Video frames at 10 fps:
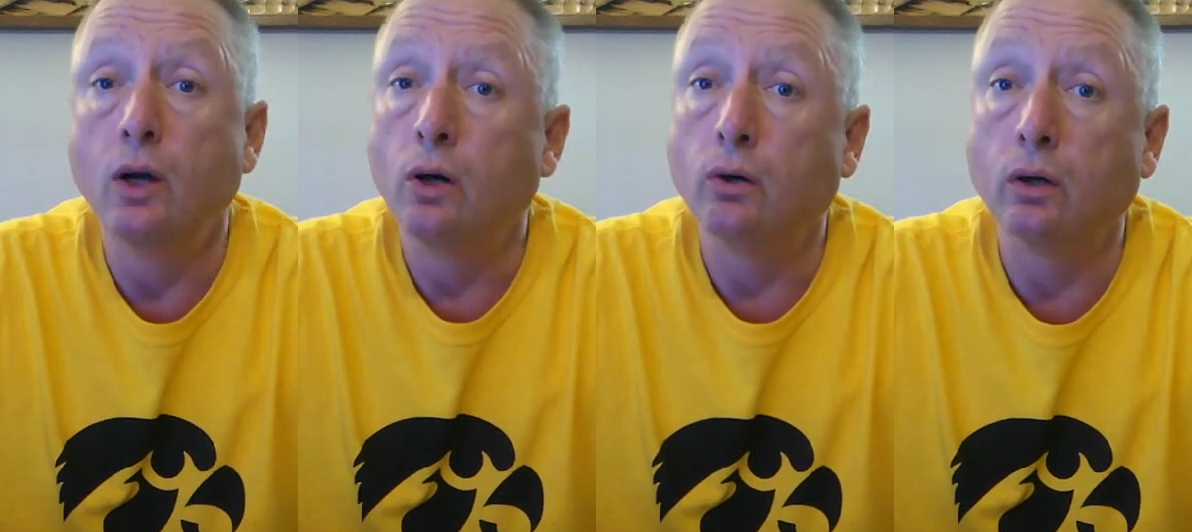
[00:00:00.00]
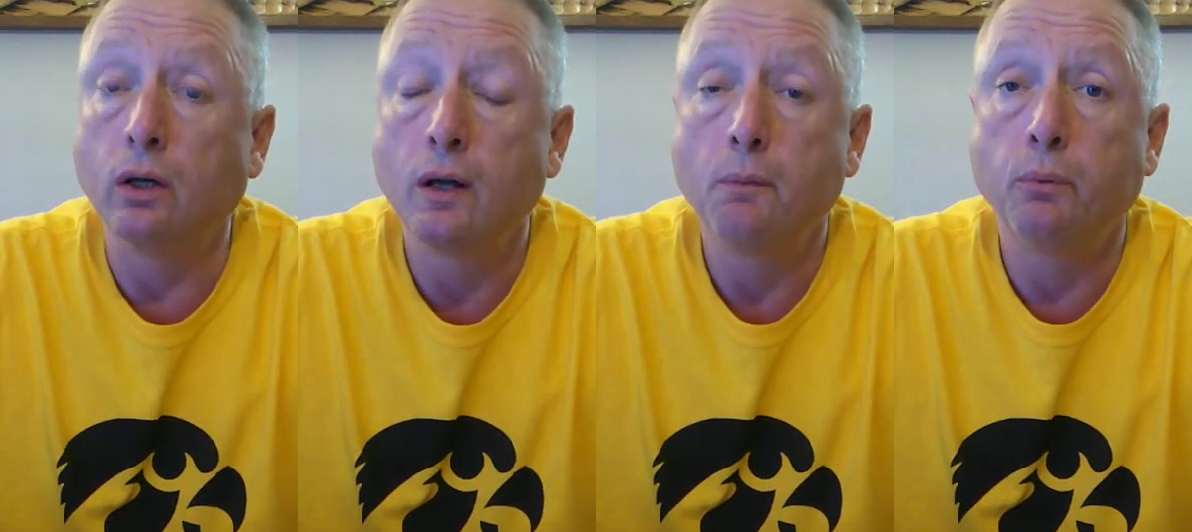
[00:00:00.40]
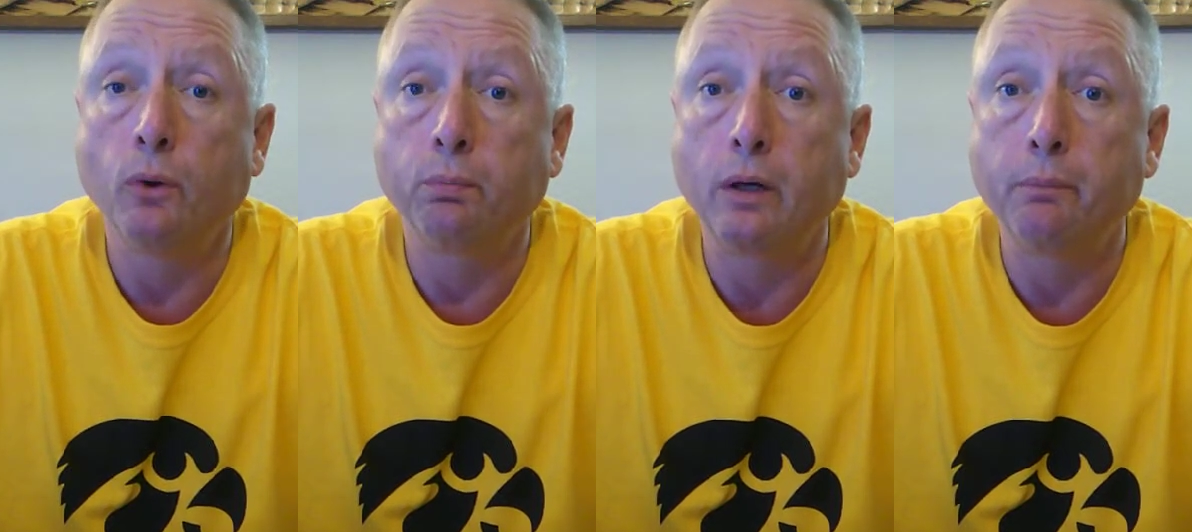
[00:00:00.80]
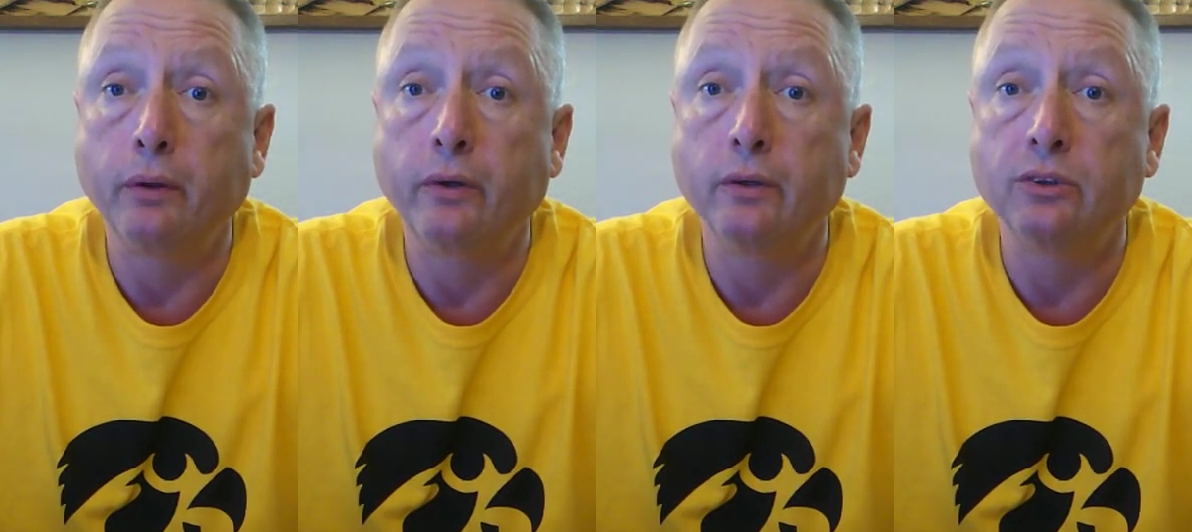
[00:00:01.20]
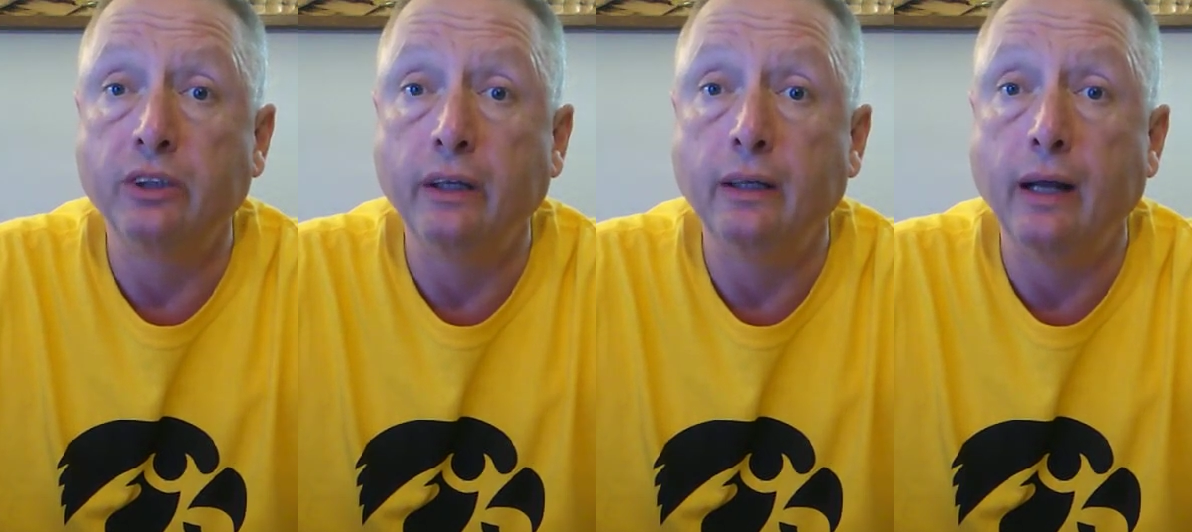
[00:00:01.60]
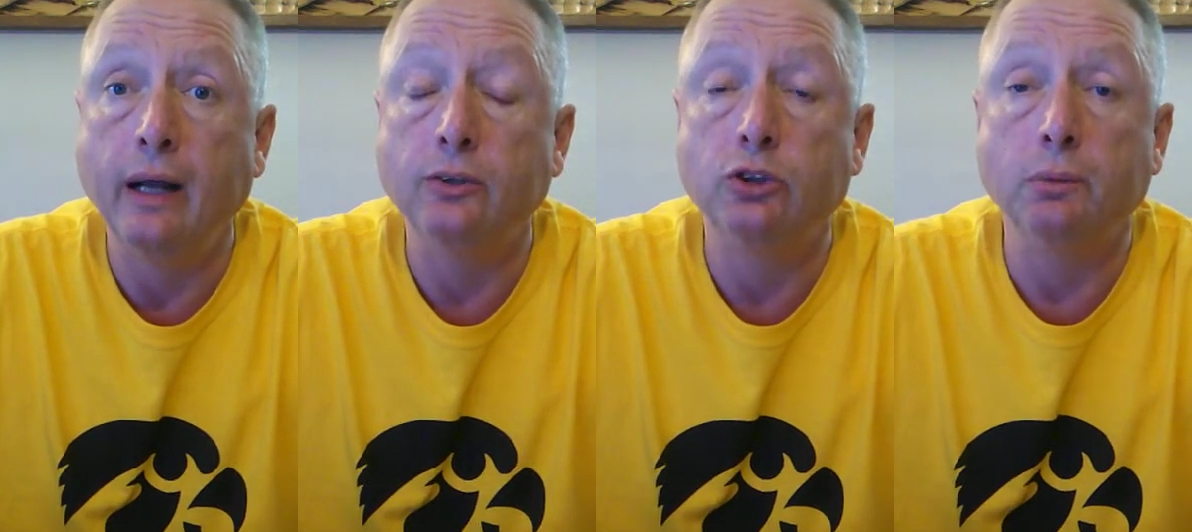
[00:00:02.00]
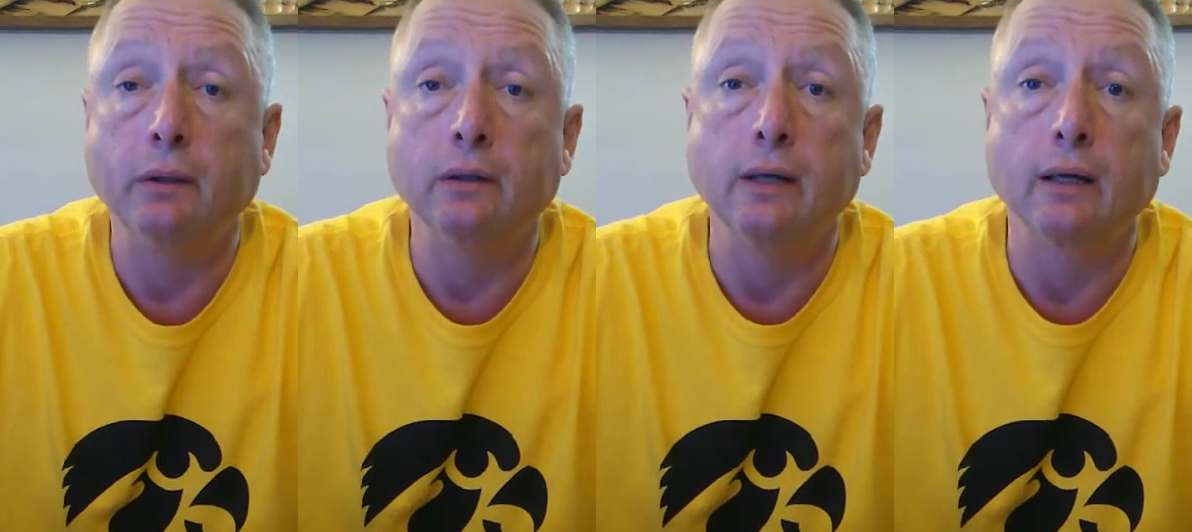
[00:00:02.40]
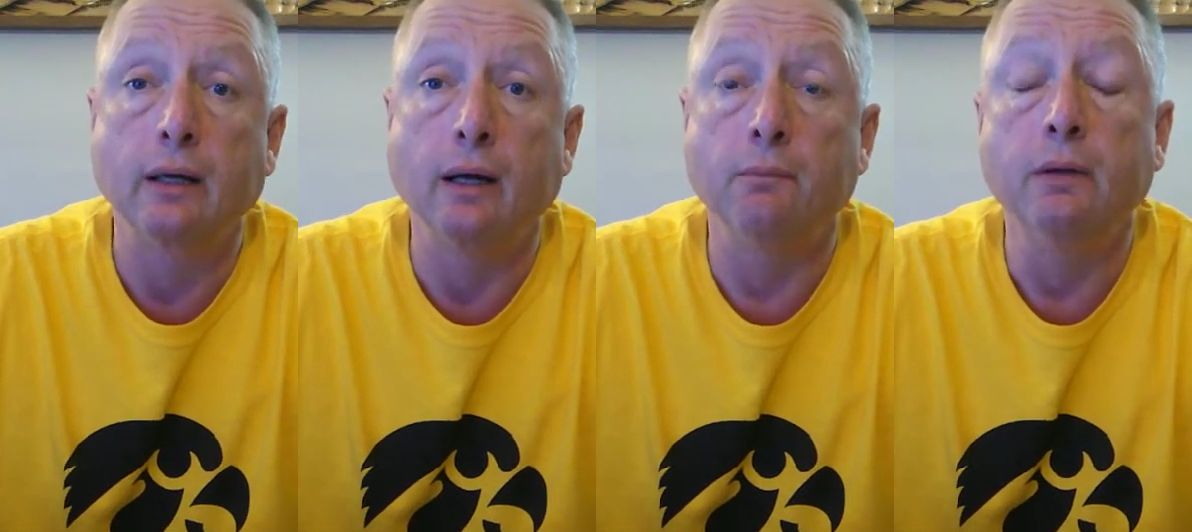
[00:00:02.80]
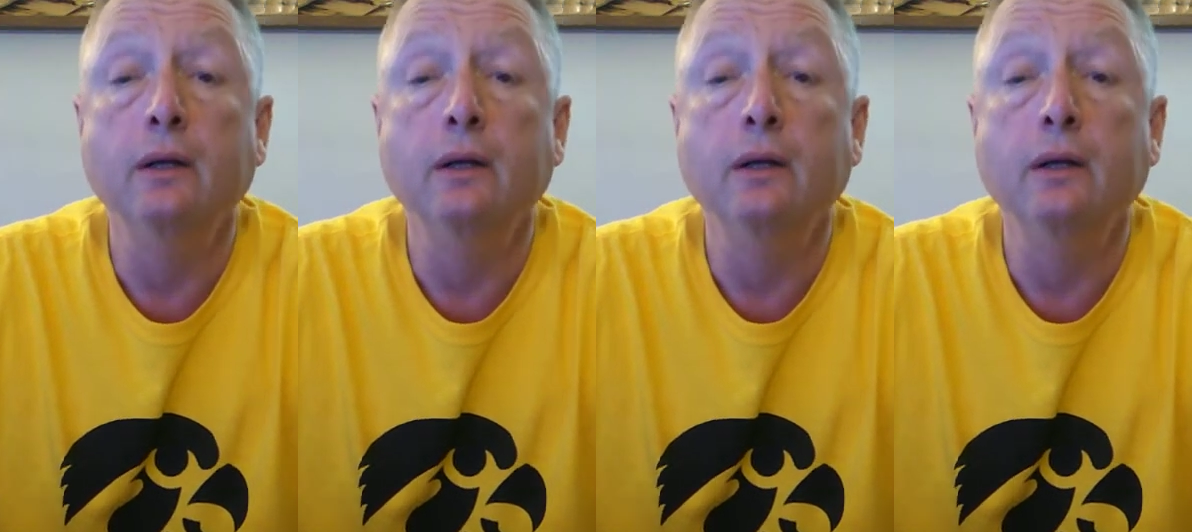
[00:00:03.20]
or poorprepper13@gmail.com.